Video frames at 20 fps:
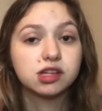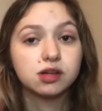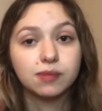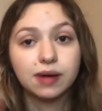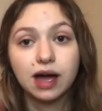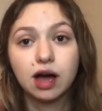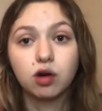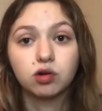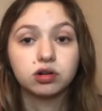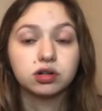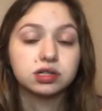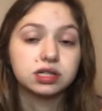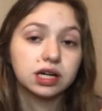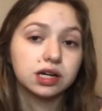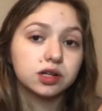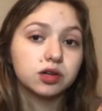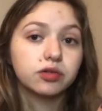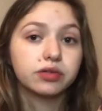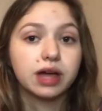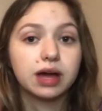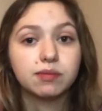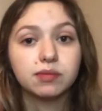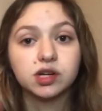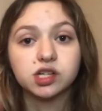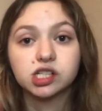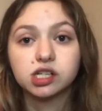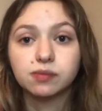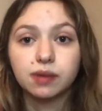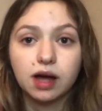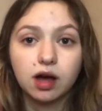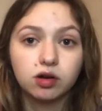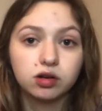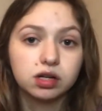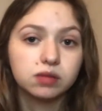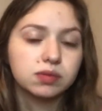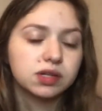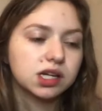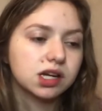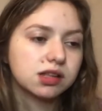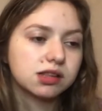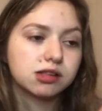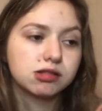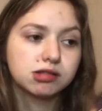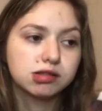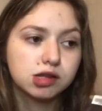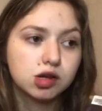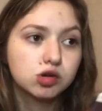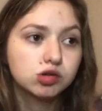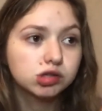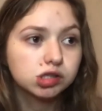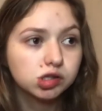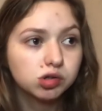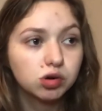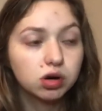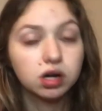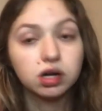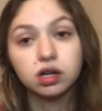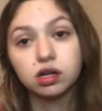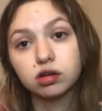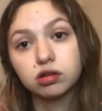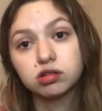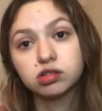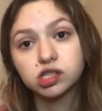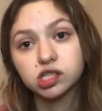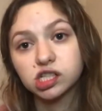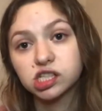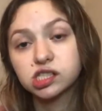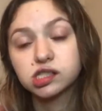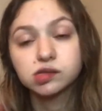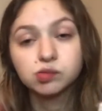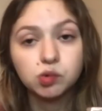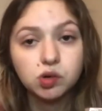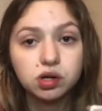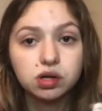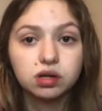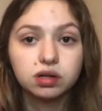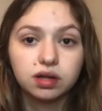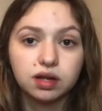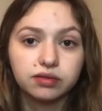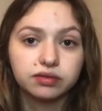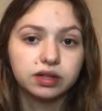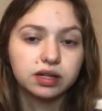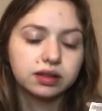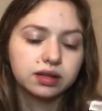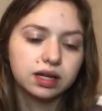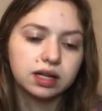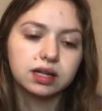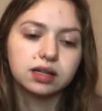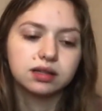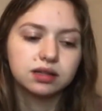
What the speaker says: about or tell you that much about it because it's so short, it'll just spoil everything.